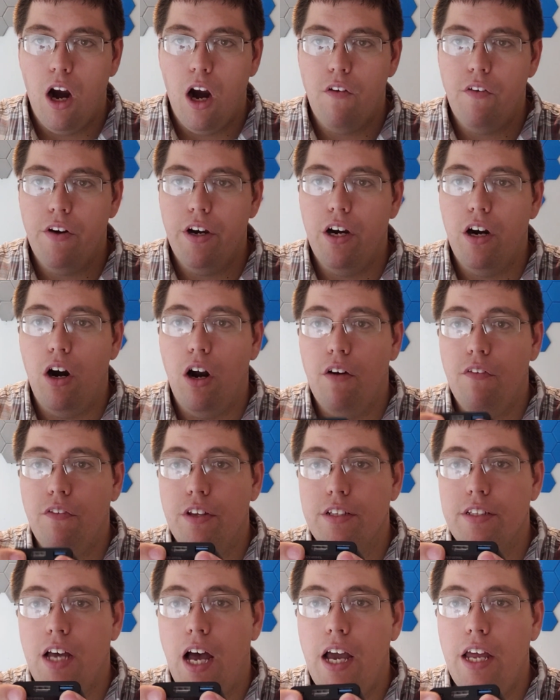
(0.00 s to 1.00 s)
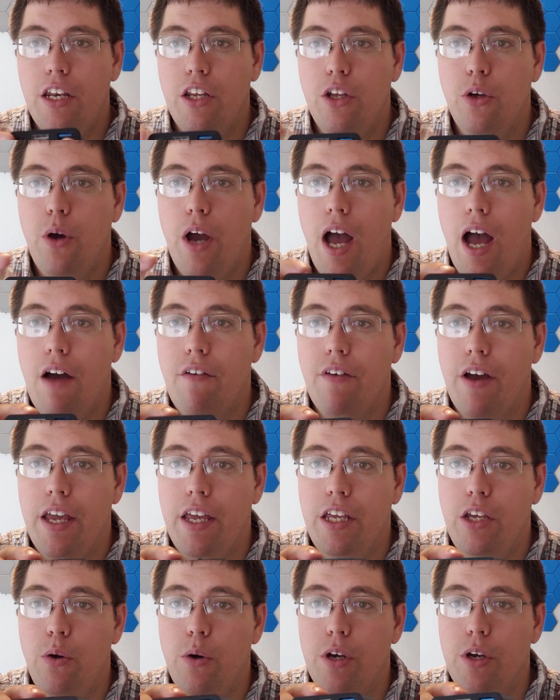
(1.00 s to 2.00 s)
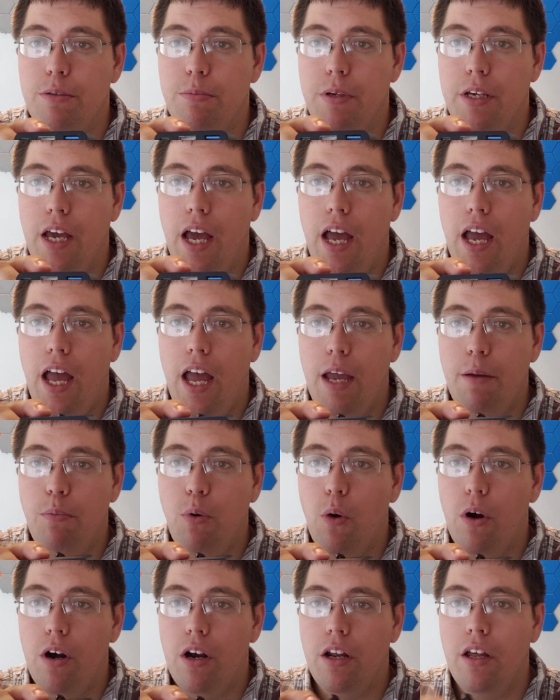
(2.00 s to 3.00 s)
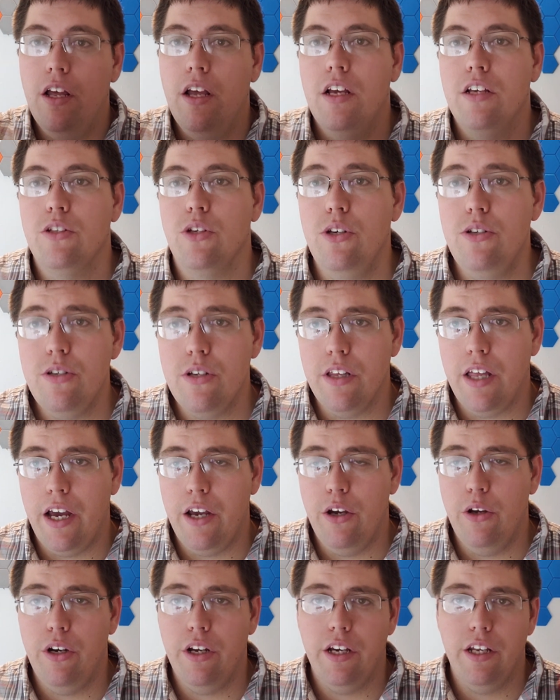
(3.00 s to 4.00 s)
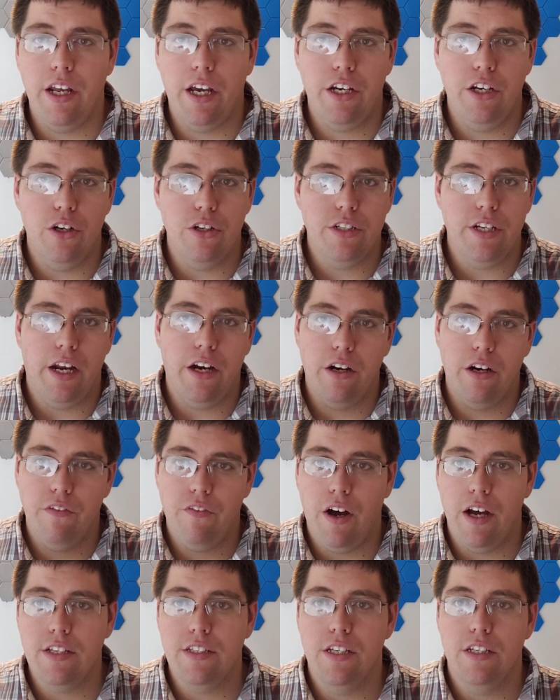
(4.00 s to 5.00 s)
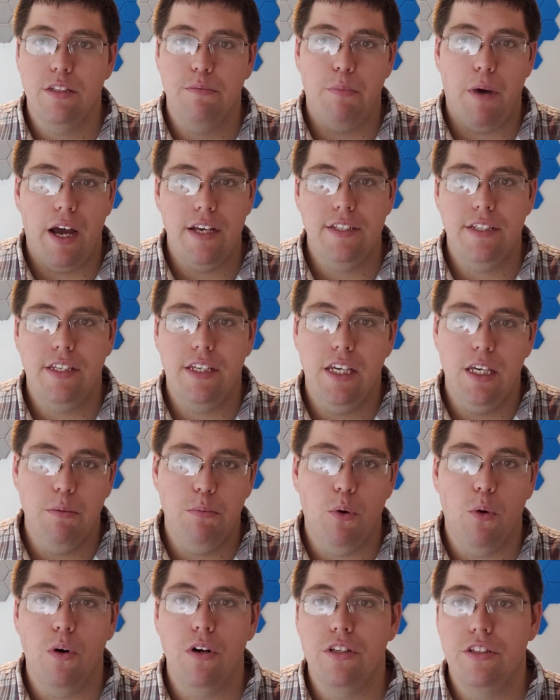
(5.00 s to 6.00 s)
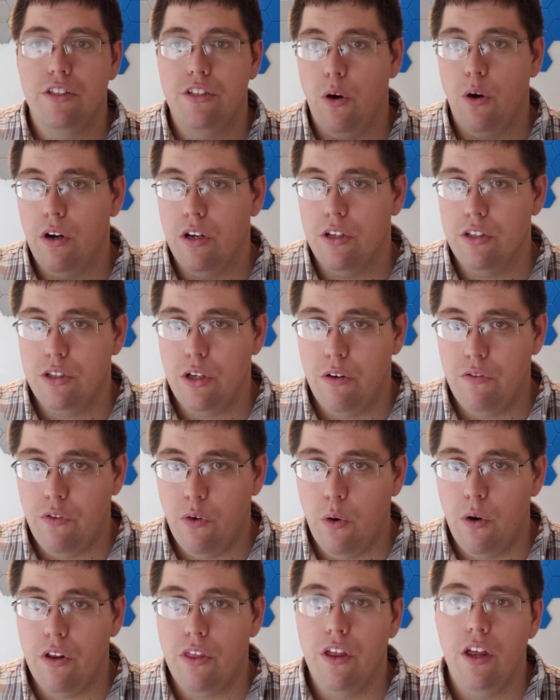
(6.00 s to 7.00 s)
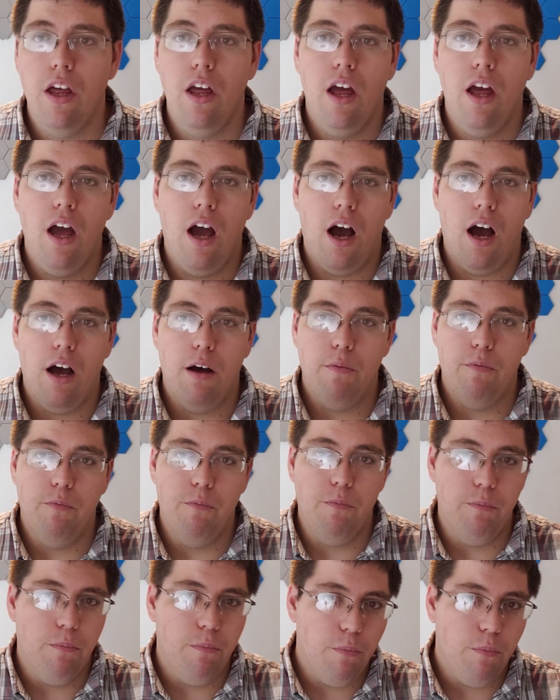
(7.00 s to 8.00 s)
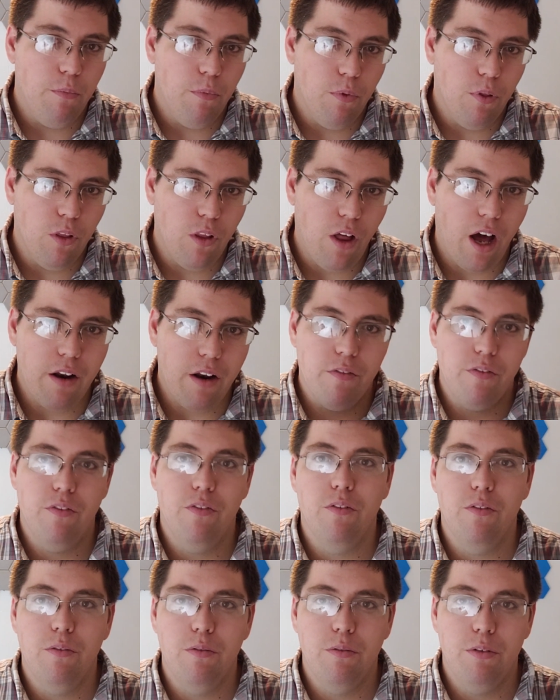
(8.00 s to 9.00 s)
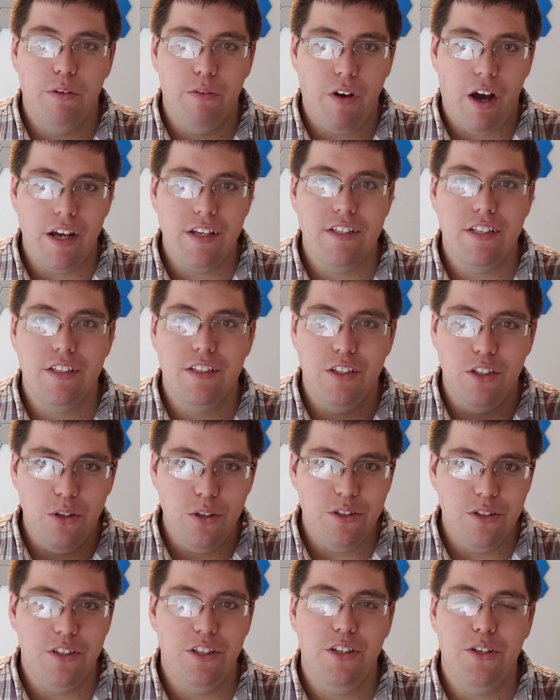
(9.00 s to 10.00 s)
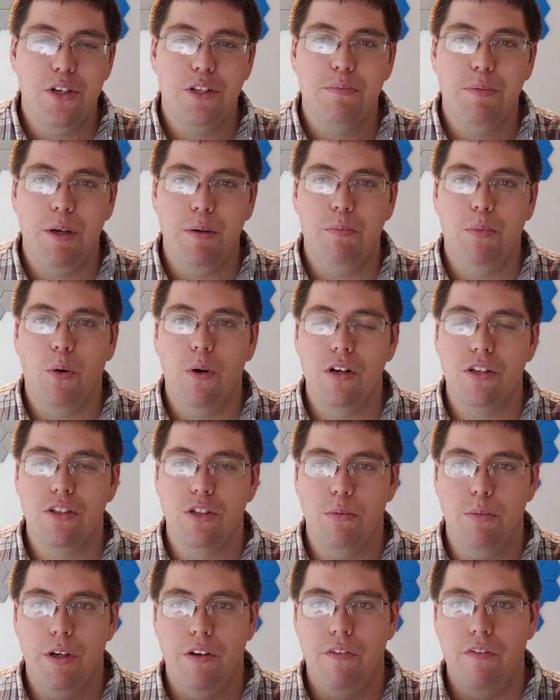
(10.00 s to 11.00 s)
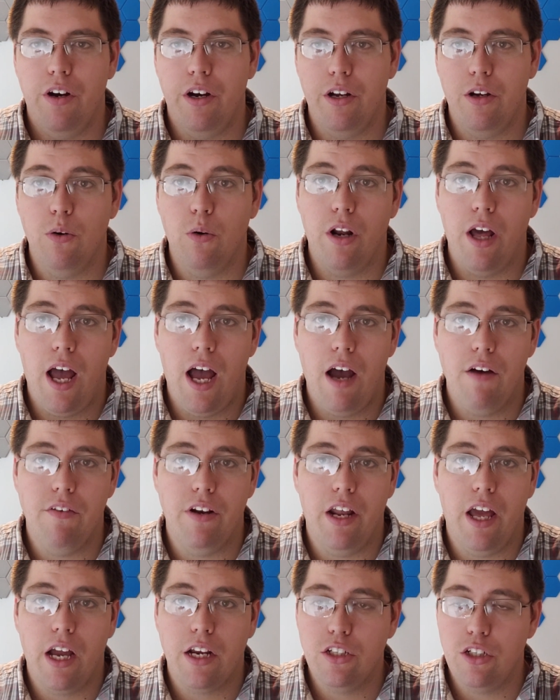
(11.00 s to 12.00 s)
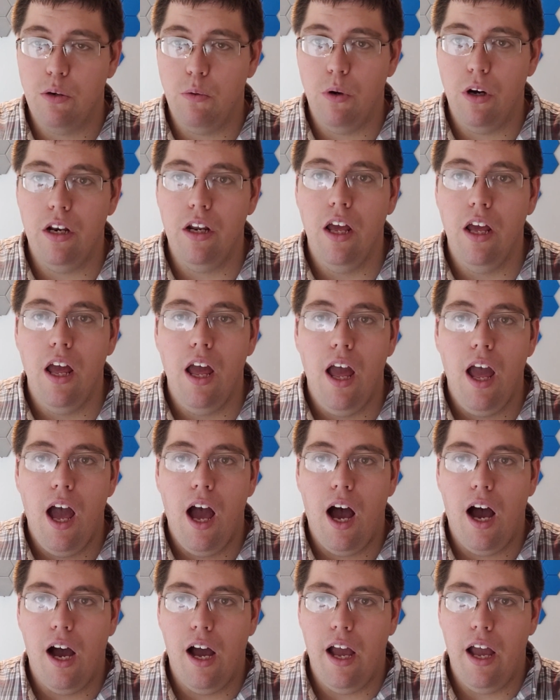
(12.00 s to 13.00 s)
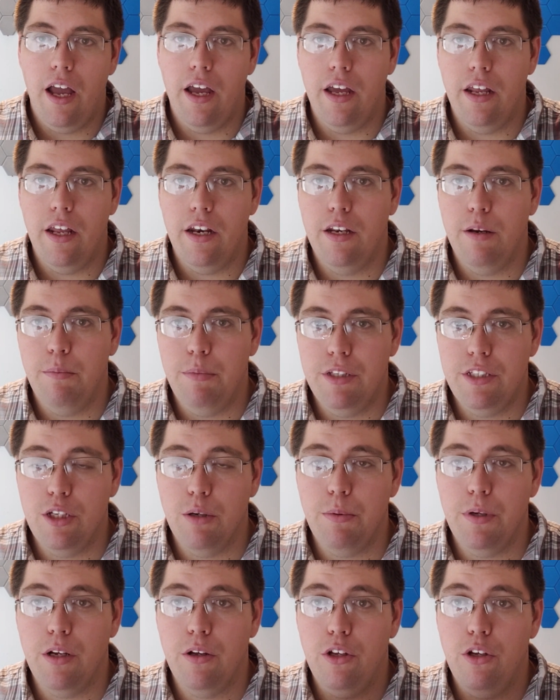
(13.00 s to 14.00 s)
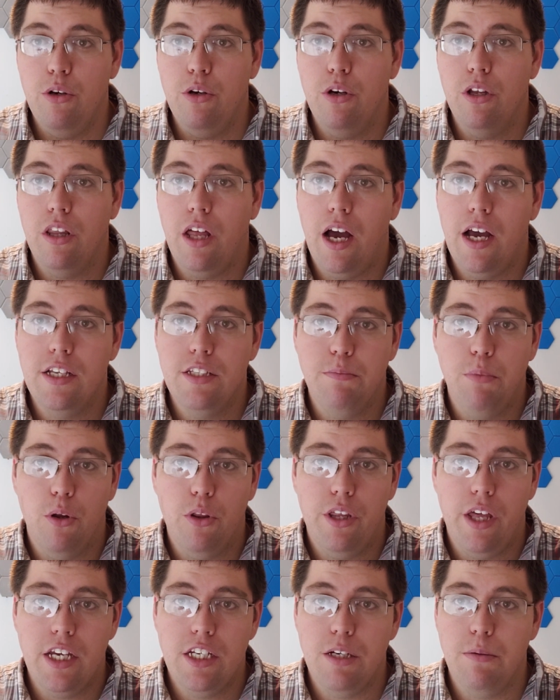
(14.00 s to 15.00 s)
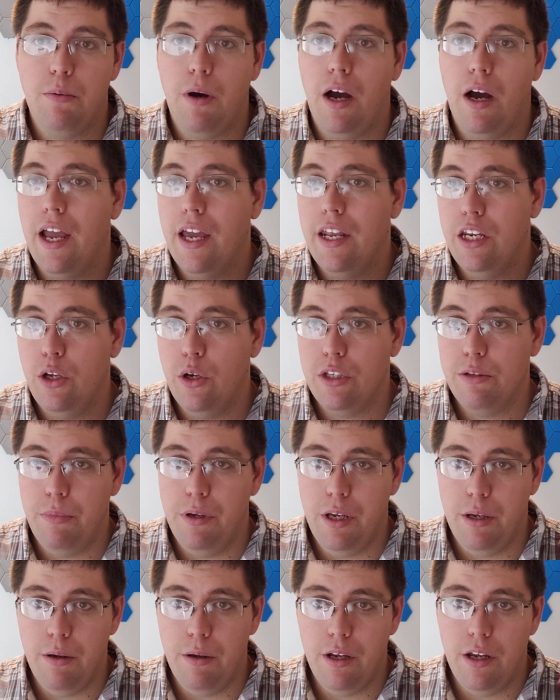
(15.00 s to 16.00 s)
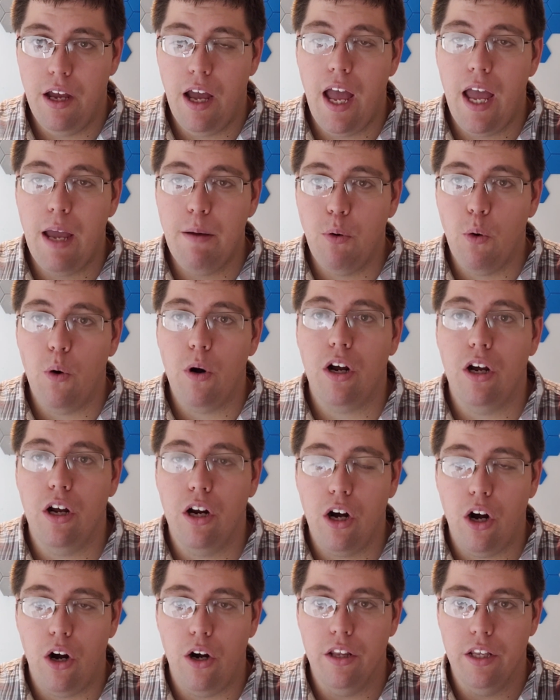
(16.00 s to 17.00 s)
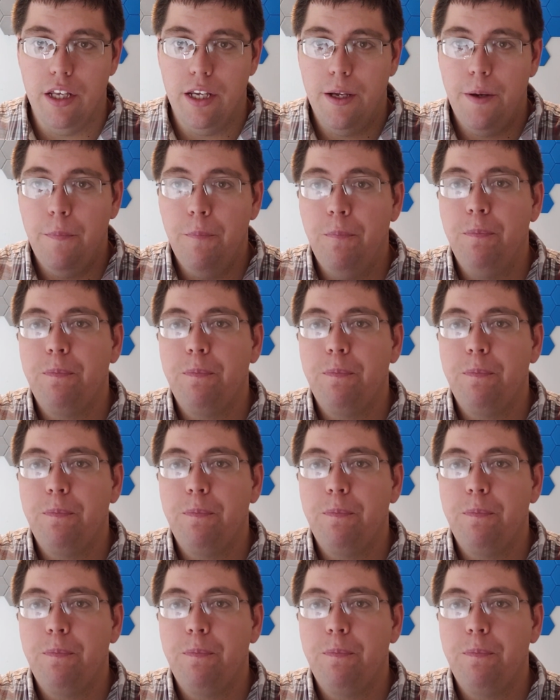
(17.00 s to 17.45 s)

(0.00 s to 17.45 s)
Over here off the side, you have a USB-A port. So this will allow you to connect your standard devices, mice, keyboards, so on and so forth. A lot of devices use the USB port, so it'd be very cool to have an extra one and to still be able to utilize both the HDMI and the USB-A port concurrently.